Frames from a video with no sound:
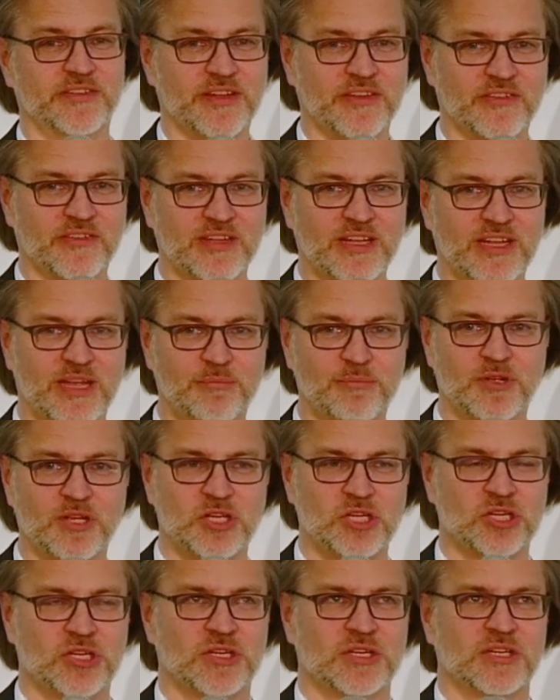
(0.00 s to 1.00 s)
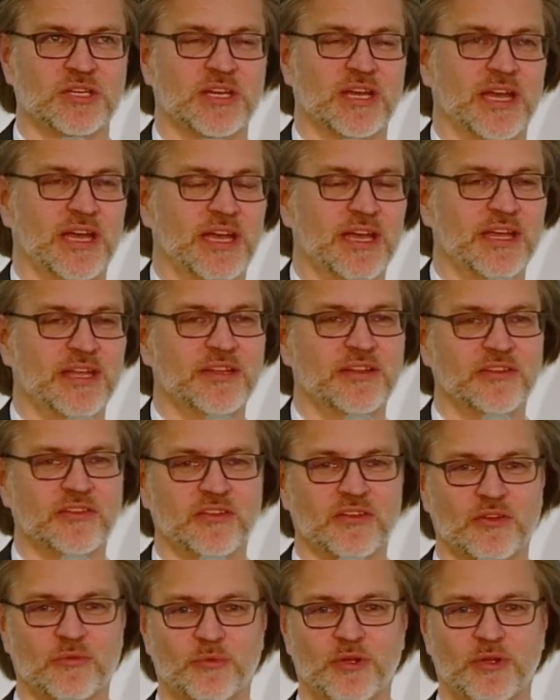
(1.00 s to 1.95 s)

test lab, and